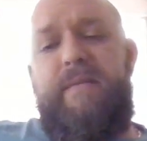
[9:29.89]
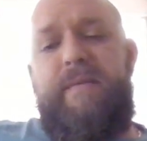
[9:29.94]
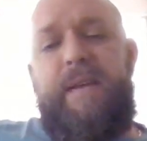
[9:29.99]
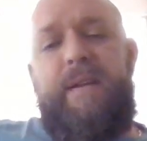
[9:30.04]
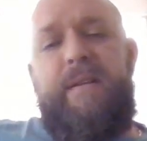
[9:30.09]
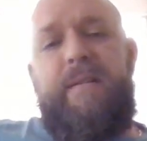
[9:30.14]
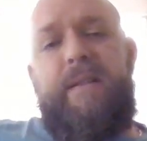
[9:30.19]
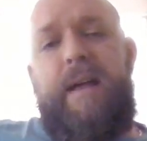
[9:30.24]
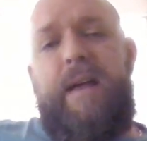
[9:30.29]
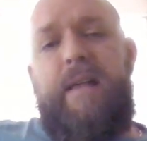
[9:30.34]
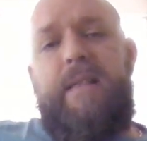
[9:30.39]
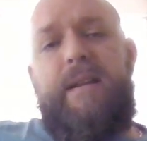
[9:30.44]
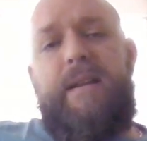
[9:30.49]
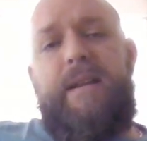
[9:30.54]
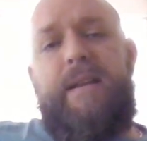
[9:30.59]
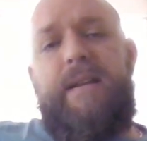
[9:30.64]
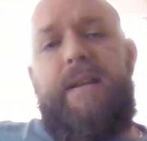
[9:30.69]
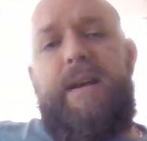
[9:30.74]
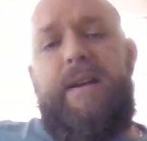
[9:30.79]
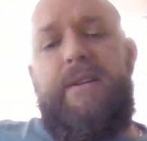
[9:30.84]

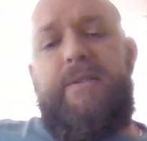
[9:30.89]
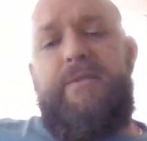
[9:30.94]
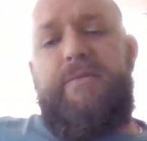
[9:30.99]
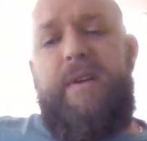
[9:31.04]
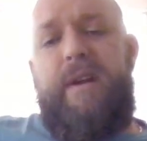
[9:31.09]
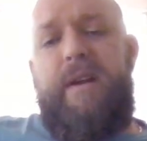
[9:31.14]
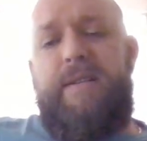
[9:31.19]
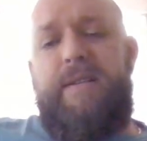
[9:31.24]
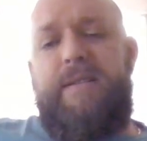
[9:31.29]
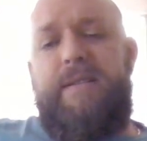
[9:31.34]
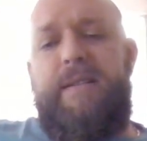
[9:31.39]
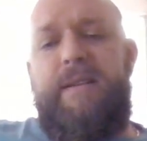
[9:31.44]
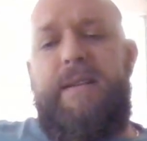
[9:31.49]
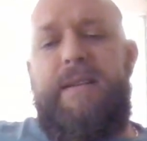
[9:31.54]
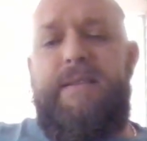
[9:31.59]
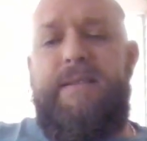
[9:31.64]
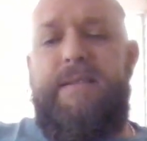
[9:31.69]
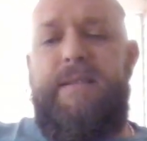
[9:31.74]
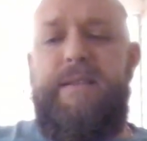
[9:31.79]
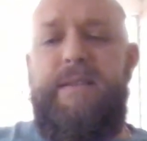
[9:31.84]
phenylalanine
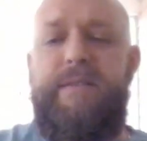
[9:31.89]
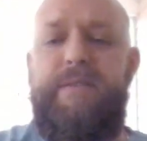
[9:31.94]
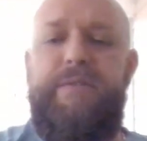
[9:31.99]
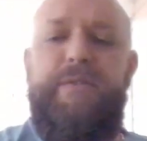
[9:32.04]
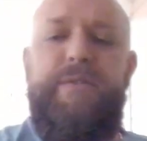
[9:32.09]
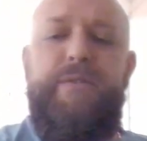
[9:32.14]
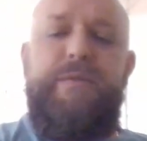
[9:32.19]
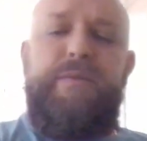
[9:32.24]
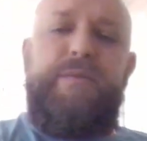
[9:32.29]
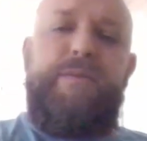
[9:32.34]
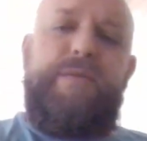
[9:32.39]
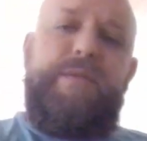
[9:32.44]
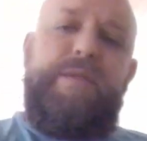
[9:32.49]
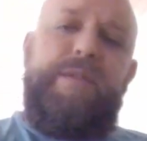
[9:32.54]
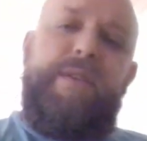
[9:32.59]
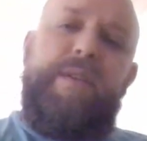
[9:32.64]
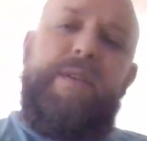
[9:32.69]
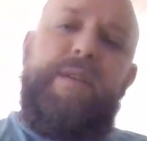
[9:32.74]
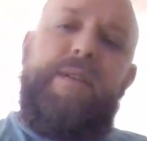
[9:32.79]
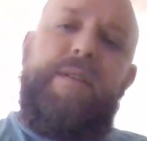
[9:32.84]
hydroxylase that is
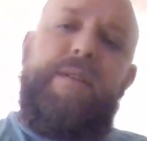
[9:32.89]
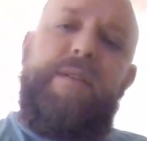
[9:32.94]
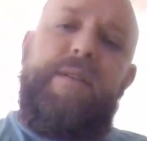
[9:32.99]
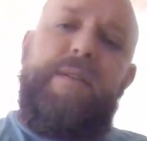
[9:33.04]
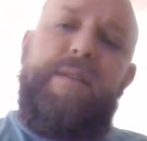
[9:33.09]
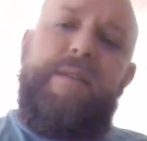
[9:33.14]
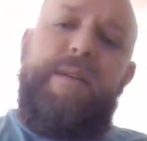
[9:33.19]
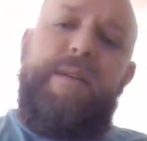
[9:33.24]
used in